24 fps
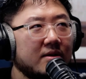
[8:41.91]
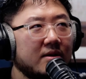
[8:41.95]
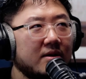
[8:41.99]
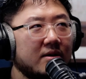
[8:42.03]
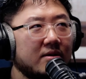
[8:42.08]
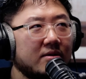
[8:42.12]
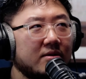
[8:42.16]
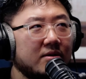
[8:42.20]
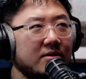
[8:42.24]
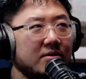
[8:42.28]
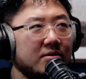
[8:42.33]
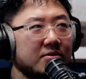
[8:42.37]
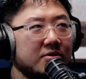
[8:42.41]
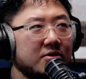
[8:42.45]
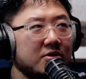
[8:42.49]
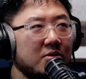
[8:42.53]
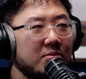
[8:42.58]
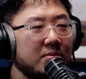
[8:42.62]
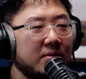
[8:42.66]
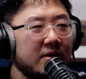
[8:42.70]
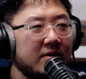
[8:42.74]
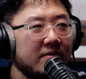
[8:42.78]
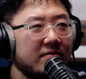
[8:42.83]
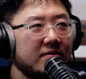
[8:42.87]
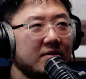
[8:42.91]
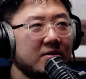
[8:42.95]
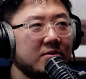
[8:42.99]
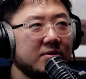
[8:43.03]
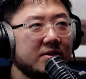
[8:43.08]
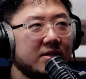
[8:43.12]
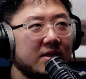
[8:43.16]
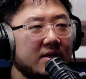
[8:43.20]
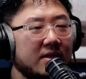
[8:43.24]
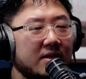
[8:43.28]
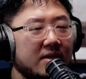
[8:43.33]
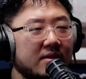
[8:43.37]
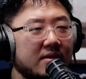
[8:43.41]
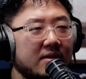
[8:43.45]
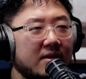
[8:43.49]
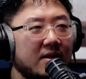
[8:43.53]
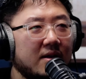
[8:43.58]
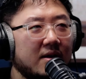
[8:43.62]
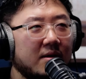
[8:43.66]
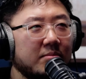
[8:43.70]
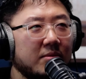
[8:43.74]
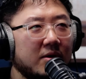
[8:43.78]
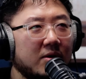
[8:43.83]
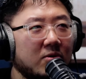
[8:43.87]
I don't know. So many of those hit
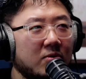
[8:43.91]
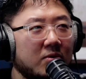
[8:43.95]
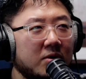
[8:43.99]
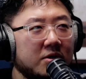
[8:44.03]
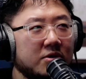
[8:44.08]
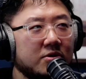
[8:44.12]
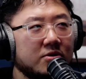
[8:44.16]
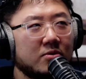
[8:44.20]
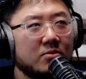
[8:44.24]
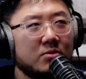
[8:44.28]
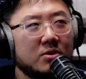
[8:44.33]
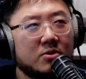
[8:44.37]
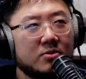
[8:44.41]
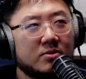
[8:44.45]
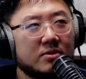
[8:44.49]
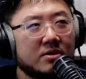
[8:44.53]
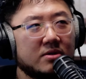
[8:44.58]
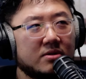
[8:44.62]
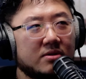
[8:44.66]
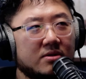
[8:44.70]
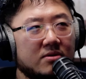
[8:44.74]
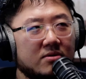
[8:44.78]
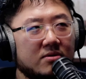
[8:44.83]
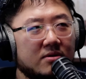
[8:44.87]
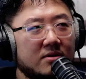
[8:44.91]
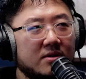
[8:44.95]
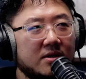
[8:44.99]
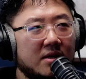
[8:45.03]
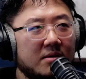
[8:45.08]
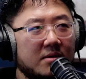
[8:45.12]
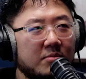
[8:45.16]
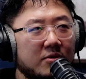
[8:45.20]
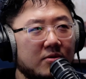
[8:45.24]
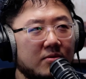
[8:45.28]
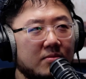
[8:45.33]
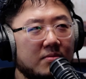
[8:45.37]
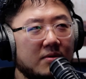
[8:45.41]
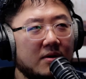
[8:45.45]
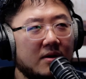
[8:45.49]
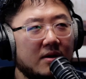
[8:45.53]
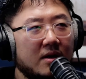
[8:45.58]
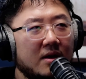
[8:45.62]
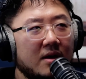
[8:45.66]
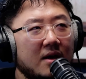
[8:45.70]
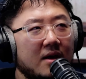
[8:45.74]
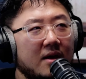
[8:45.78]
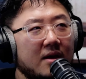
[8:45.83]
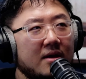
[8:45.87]
that I'm not quite sure which was considered the debut, but
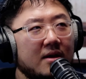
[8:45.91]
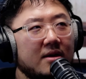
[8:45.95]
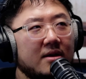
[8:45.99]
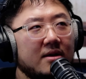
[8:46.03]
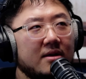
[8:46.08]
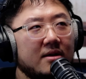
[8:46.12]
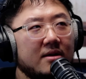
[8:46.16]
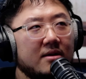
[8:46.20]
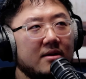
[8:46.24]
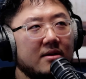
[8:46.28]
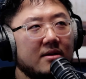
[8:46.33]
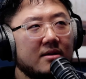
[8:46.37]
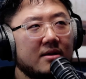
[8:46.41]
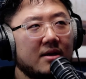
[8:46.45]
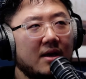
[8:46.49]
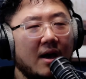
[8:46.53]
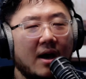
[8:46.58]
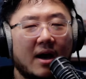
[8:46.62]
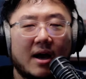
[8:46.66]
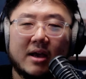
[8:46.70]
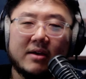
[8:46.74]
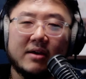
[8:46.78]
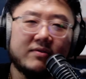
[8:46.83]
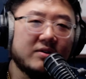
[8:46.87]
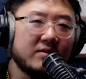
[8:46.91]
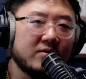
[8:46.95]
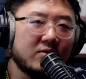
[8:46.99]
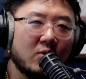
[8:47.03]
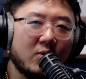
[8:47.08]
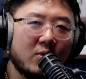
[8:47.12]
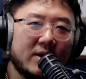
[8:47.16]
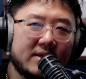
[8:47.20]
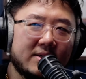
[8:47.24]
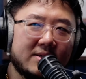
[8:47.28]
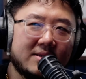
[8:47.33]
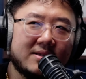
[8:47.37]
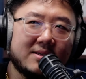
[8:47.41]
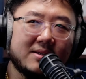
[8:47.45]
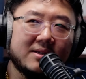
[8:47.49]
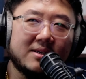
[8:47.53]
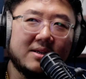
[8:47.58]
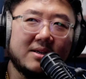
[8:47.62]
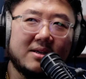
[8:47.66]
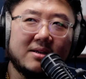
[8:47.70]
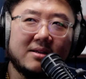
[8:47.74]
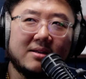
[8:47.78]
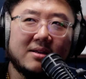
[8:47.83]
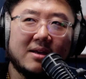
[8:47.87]
yeah, I haven't quite
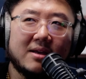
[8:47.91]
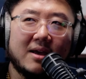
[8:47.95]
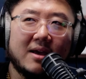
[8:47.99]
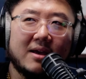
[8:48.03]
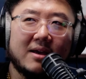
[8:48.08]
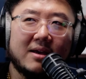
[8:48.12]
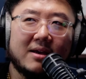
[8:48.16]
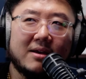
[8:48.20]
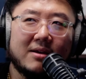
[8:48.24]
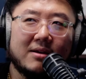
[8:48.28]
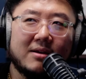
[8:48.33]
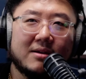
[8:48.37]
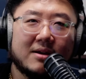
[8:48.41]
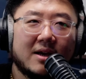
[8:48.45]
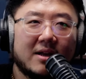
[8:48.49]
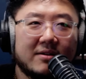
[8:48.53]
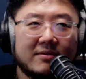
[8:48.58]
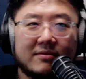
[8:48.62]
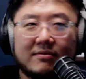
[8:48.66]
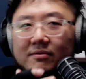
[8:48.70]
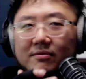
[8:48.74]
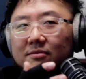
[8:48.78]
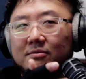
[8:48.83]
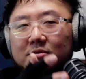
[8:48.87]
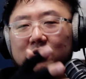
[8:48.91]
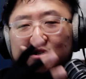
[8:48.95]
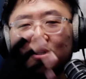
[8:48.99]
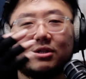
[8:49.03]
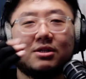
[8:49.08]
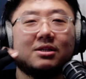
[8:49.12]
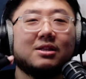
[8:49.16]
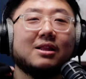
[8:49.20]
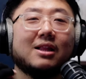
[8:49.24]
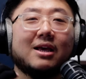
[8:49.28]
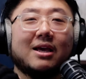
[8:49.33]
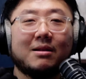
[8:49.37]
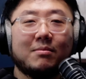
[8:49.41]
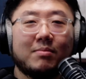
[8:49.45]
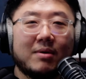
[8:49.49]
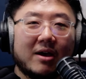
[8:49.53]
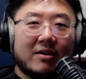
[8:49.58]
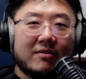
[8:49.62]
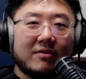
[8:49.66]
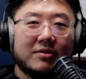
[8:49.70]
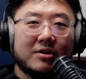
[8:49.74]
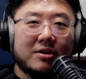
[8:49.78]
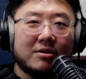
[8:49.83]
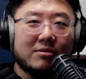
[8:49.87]
seen a kind of just laid
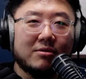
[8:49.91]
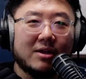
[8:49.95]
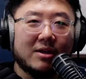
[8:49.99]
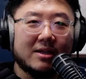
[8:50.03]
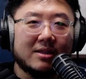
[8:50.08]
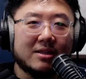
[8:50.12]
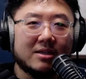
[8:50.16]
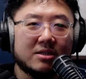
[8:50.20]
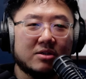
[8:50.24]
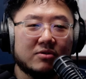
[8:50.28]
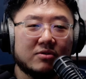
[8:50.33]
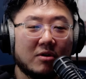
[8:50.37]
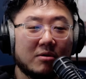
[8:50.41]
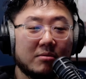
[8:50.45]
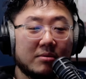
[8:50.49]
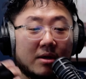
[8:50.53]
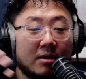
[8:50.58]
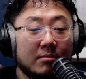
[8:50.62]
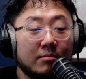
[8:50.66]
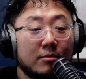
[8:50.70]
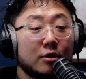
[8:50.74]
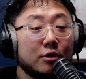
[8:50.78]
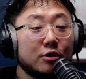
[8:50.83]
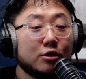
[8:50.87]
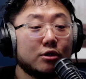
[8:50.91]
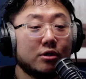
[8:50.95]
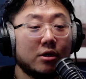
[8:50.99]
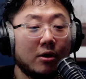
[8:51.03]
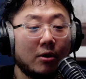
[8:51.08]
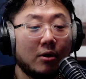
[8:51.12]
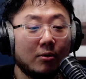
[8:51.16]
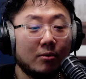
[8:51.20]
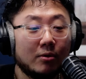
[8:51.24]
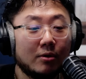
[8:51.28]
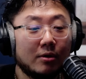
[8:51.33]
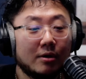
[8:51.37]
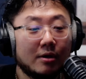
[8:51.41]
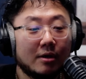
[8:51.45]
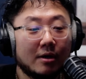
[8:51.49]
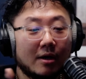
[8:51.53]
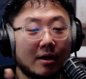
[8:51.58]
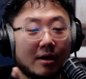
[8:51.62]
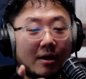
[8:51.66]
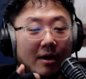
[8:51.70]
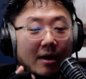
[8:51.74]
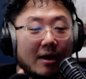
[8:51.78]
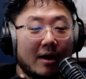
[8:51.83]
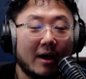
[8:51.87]
back video like this from them. So,
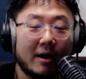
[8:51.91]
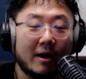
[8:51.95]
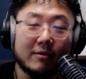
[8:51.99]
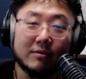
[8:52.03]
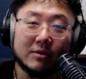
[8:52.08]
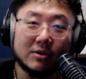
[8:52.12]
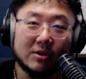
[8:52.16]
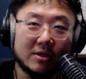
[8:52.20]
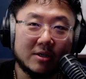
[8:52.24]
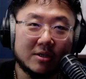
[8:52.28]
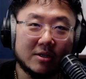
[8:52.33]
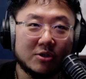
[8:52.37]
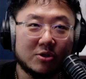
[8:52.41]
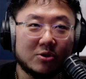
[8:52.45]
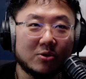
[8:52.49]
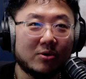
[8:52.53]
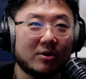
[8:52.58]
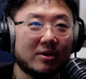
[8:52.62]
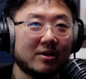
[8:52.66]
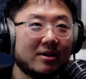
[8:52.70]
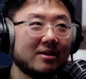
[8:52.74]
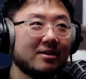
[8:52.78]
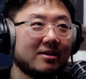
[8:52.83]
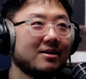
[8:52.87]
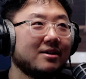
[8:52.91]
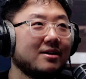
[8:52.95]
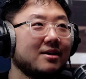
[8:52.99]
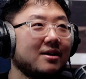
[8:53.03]
I really enjoyed it.